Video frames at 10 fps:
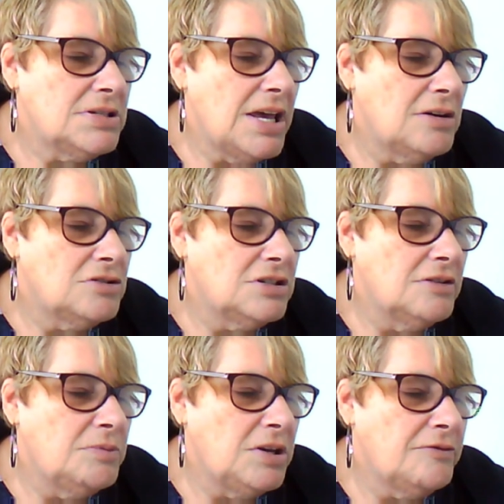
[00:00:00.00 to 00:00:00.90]
now to
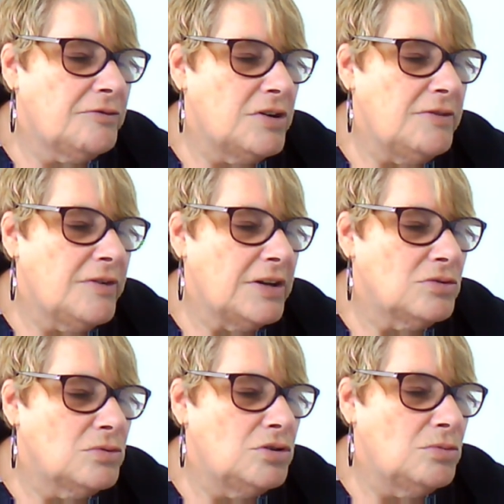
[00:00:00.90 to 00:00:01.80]
give me a refund
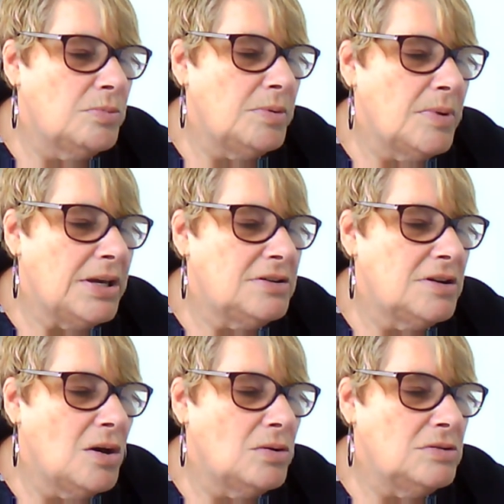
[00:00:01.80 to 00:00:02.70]
or you'll be made
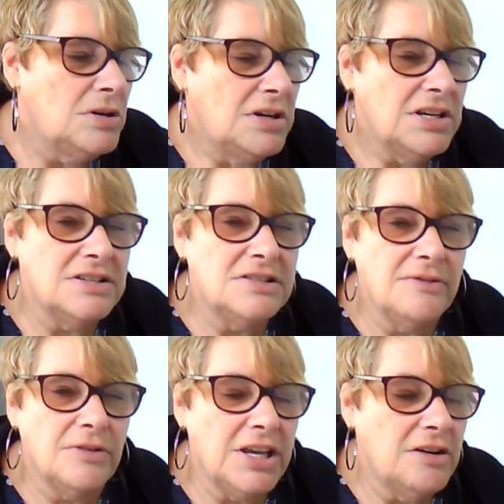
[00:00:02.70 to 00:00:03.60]
known in
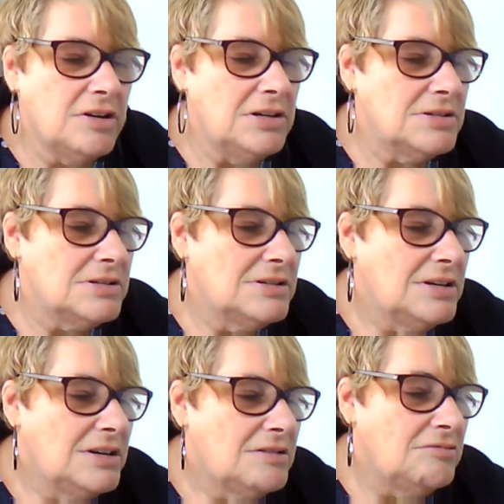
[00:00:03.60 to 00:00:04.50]
several areas.
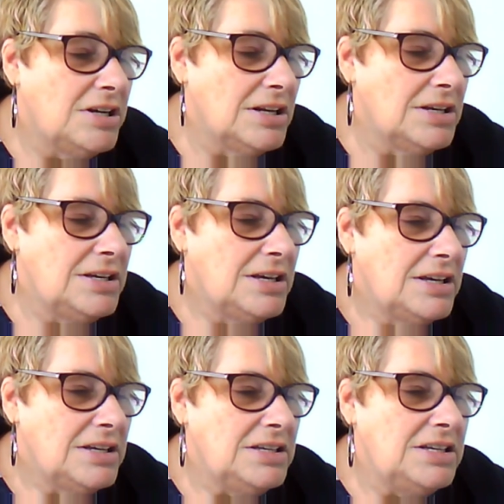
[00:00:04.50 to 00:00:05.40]
Really?
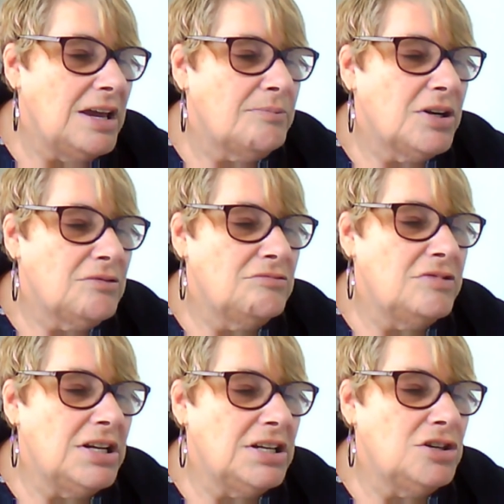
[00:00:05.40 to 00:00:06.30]
Yep,
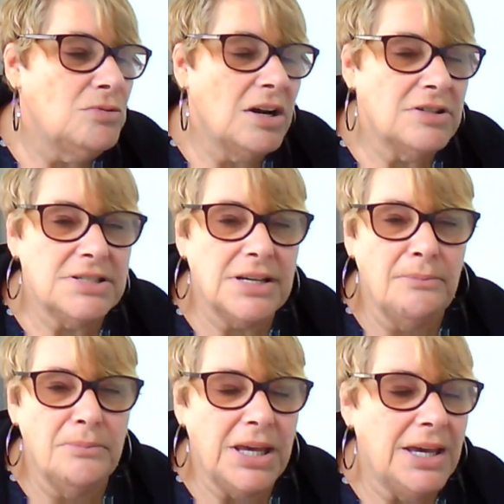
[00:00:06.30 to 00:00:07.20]
really. You are a
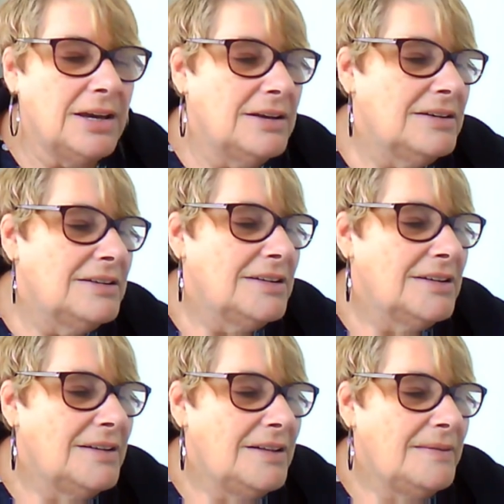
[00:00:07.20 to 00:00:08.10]
scumbag.
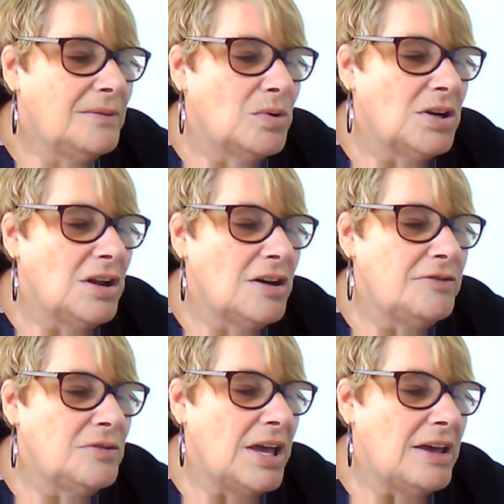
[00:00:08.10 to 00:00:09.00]
What a life
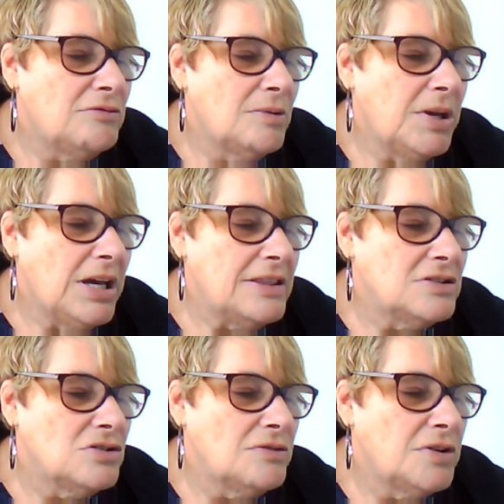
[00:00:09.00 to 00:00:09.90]
you have, ripping
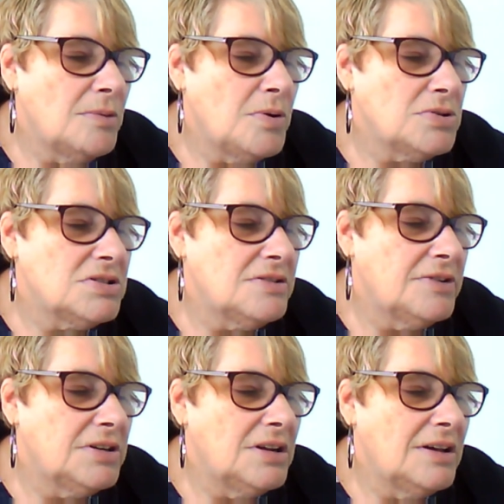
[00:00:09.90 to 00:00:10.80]
others off. No positive,
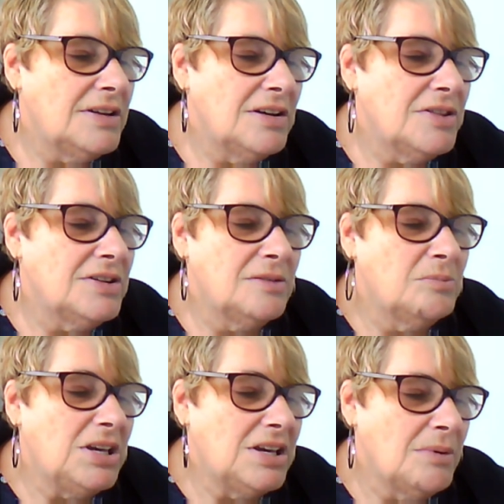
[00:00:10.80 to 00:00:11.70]
and you know, this is
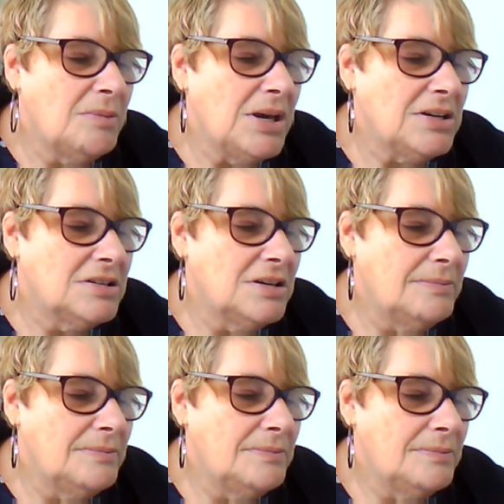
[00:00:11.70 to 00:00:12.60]
me coming back to
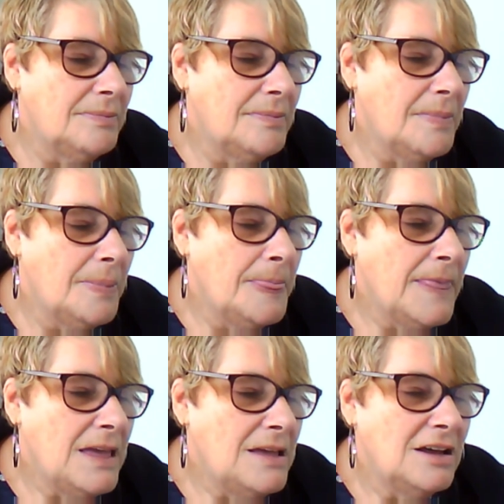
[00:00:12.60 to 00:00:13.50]
him.
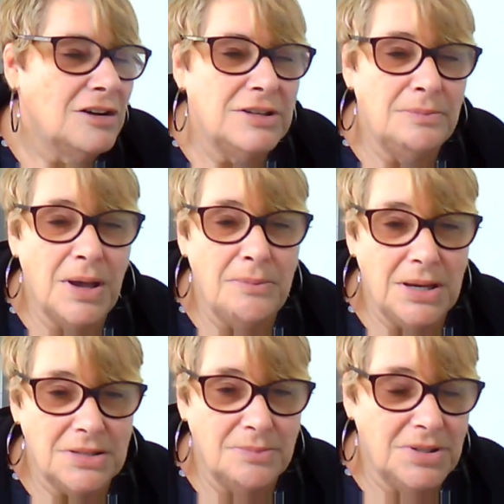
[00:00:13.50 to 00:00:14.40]
And I said,
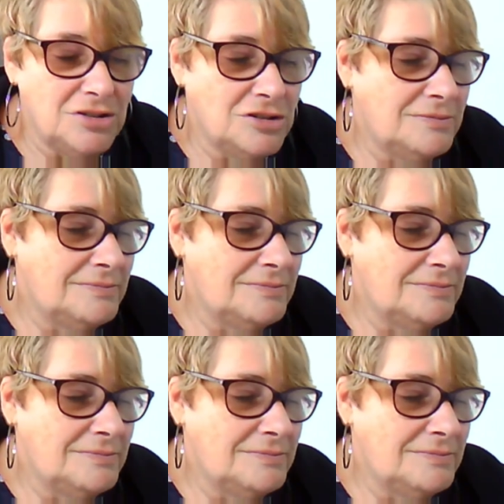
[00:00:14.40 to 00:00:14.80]
payback's a bitch.